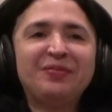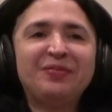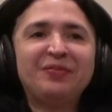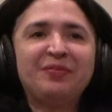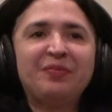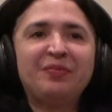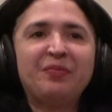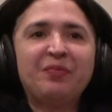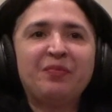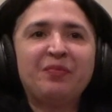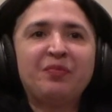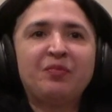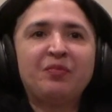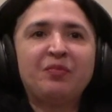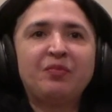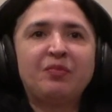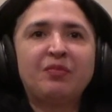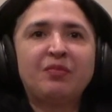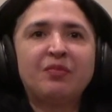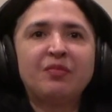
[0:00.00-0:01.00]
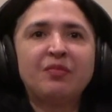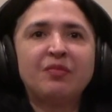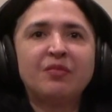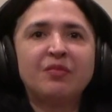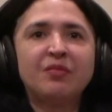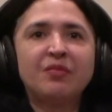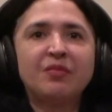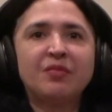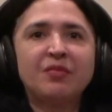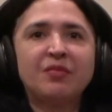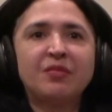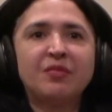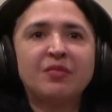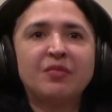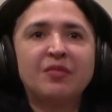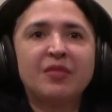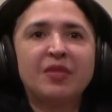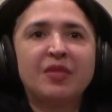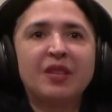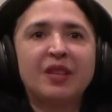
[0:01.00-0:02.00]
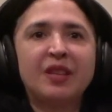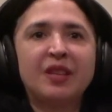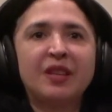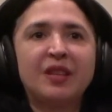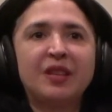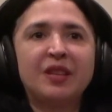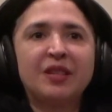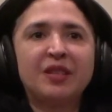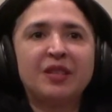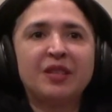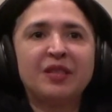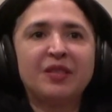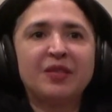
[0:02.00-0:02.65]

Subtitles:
(silent)